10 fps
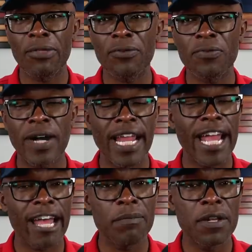the fight
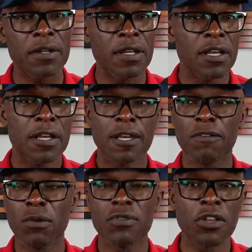happened, if
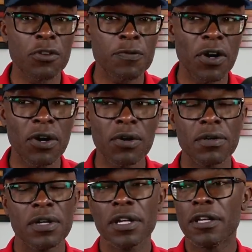it was his
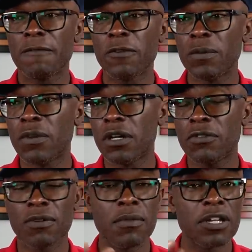fault, if it was
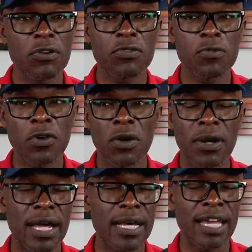someone else's fault.
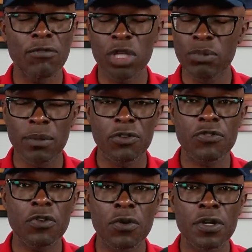I can't really remember the
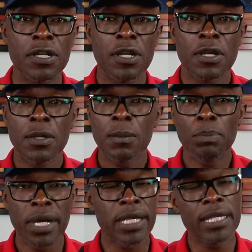story,
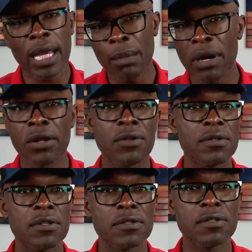but he got him out
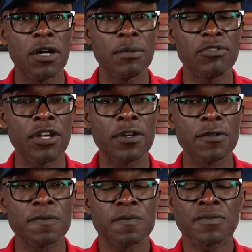of
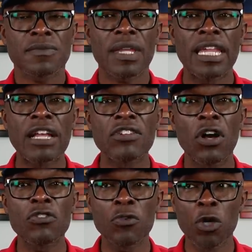jail. And I saw
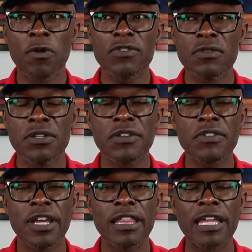a story recently that
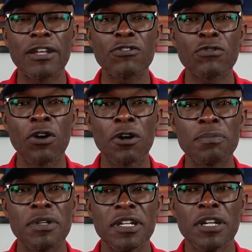said that Trump
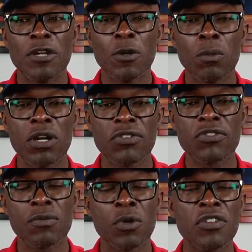
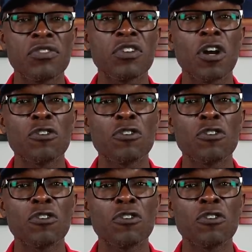wanted to start a